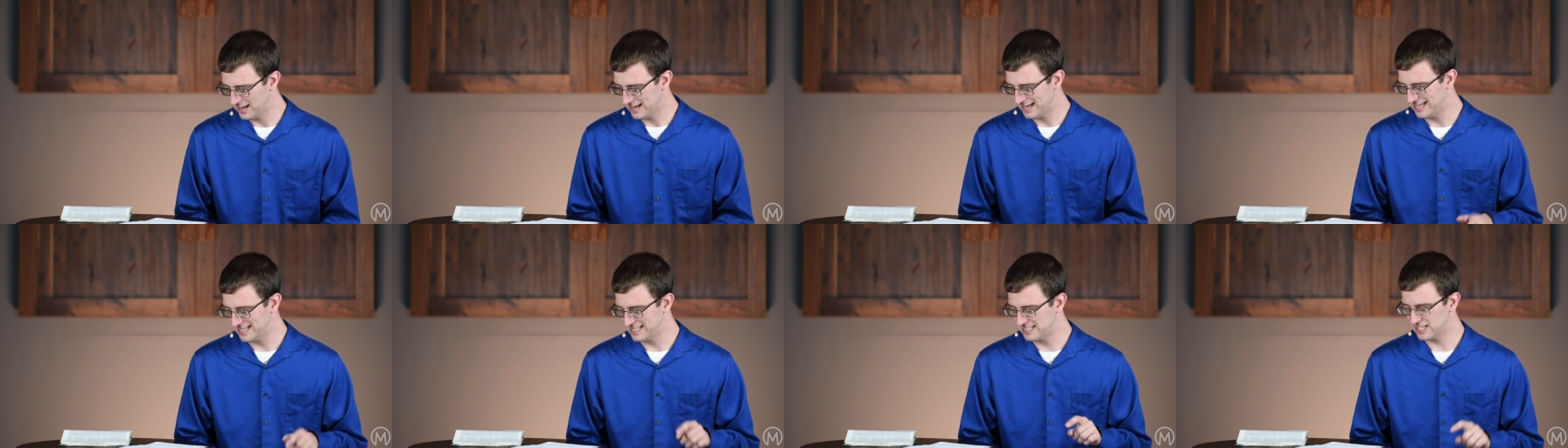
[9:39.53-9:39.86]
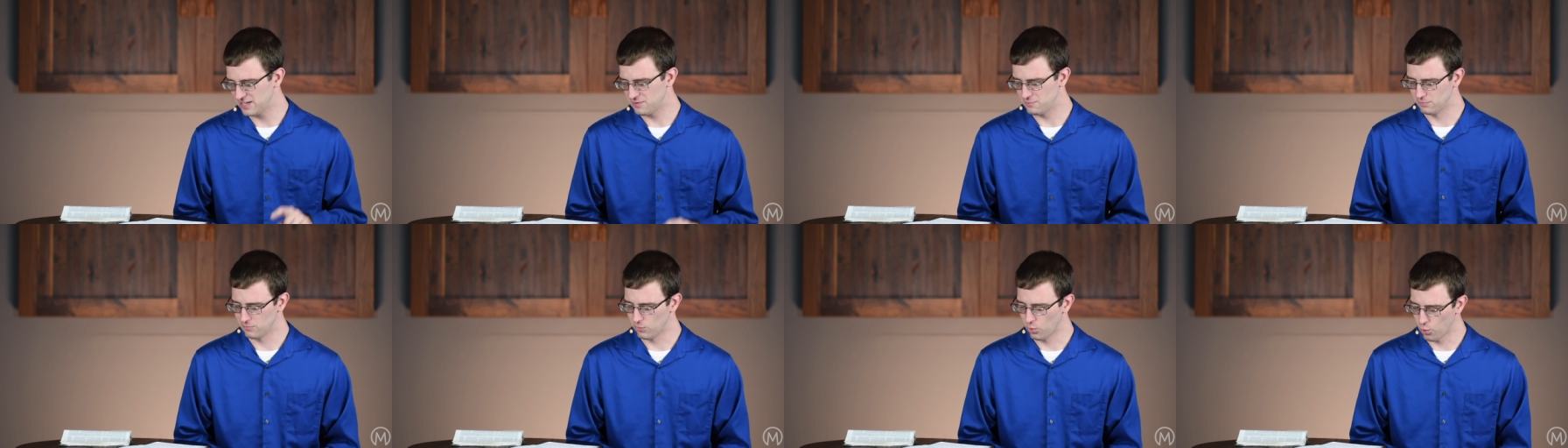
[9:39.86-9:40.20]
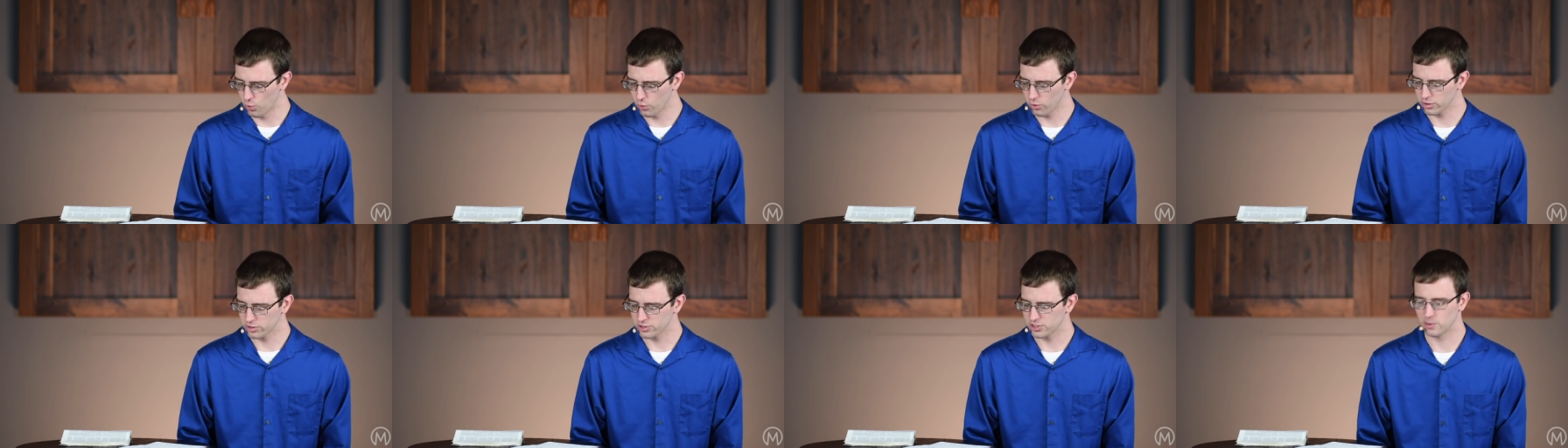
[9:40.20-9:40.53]
he did
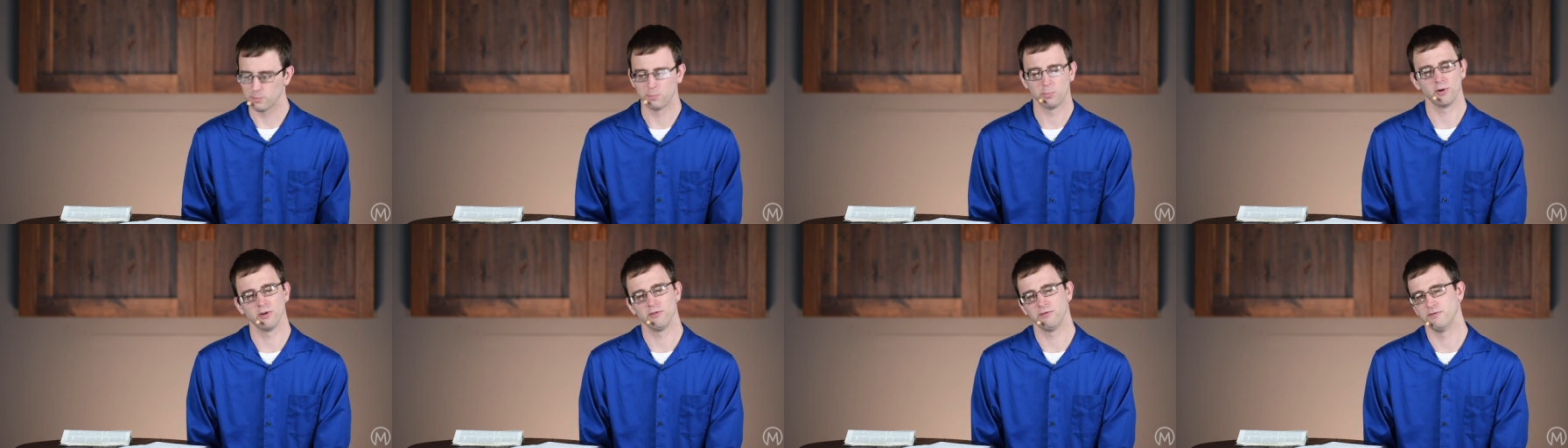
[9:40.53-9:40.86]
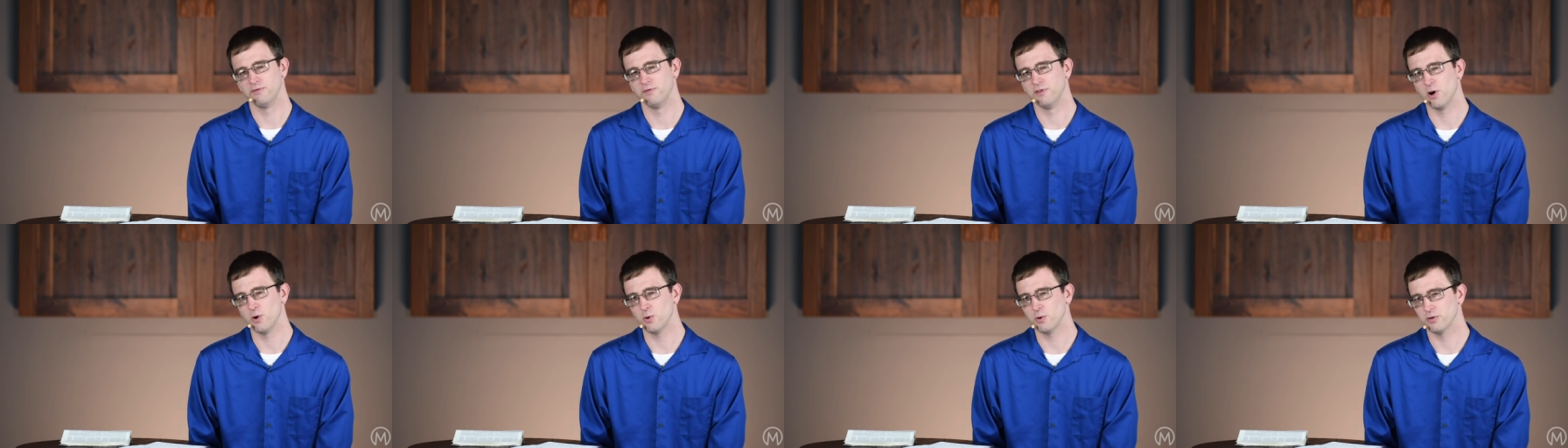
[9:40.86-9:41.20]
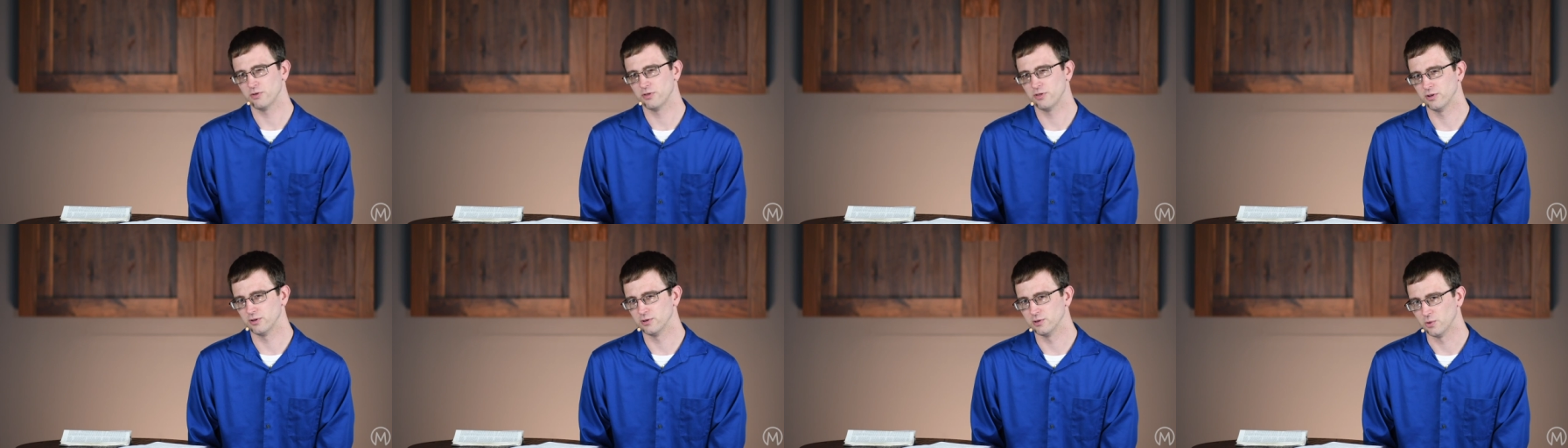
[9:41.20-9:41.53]
more to
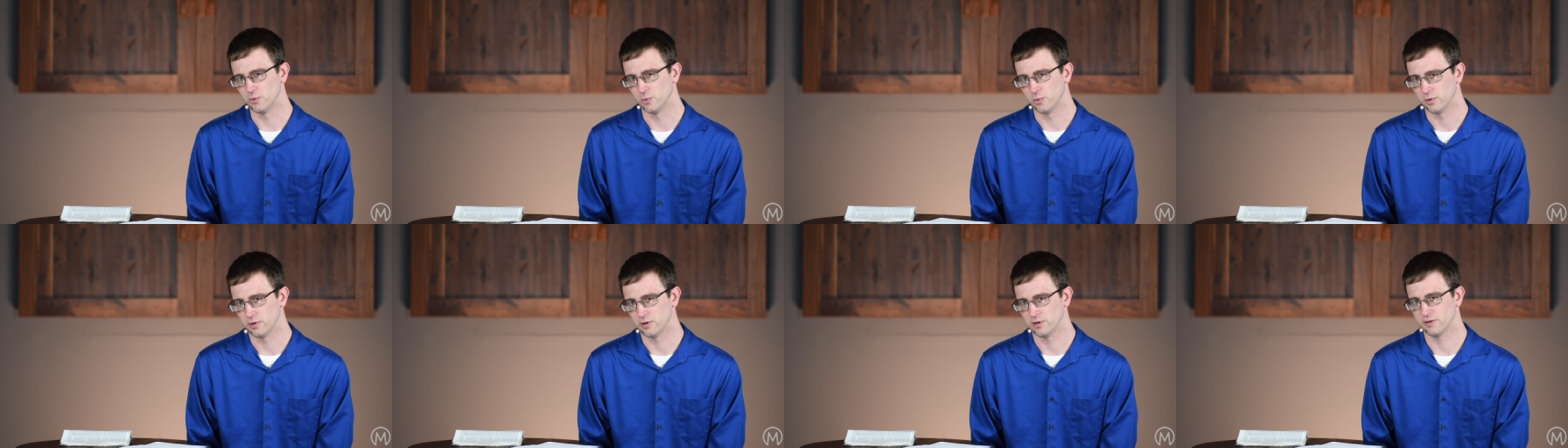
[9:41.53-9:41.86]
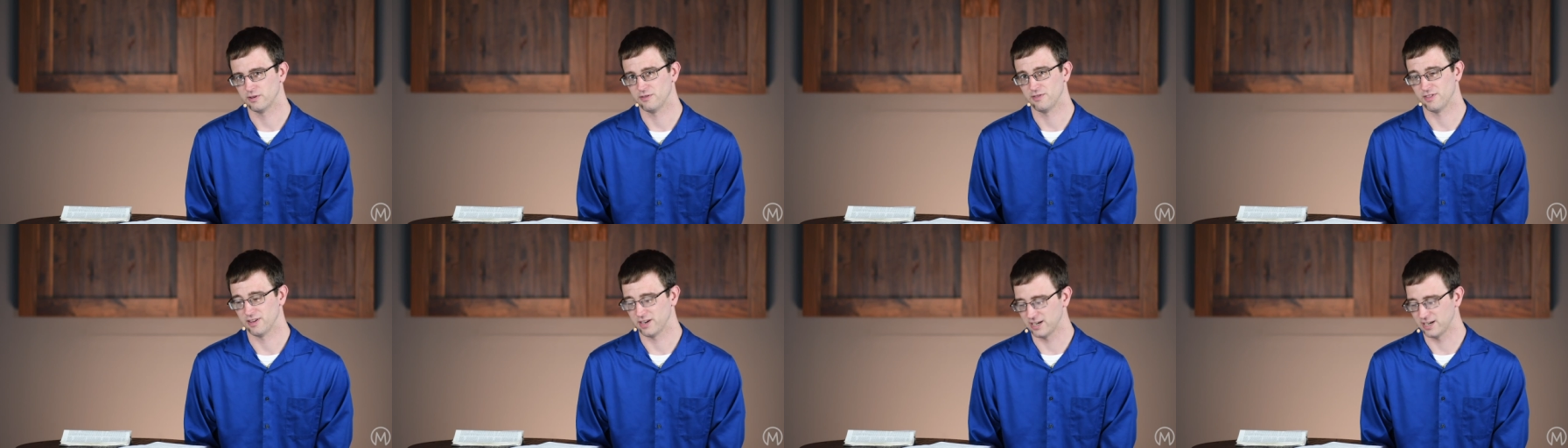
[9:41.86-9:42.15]
provoke the Lord,